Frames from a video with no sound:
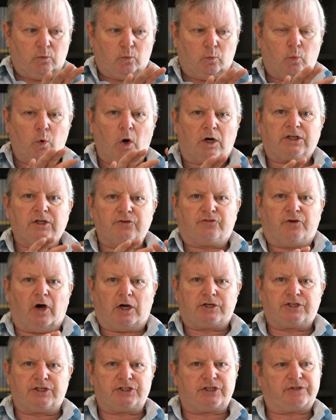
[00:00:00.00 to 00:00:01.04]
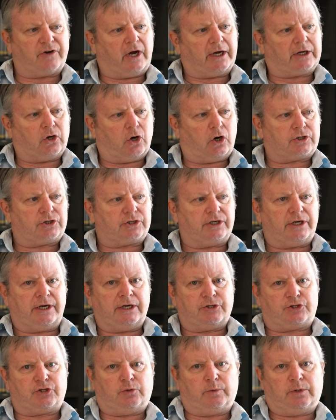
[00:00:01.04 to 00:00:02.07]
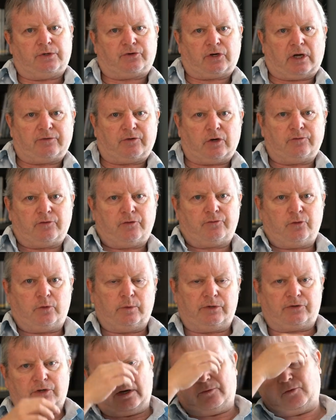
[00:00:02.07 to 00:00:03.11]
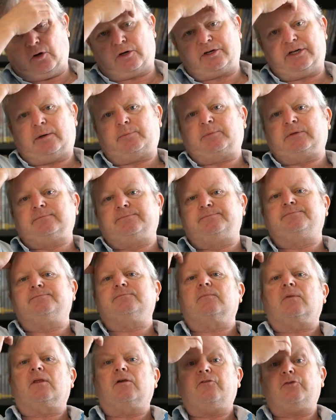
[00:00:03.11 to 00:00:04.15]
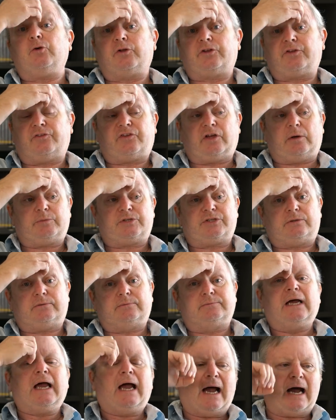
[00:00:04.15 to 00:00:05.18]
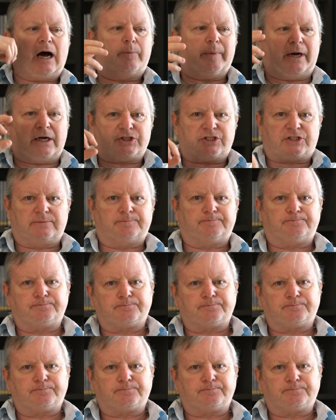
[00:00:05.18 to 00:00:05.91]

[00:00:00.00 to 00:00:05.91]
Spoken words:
what advantage have I got in two-wheel drive over four-wheel drive locked up? Fuel consumption. How much?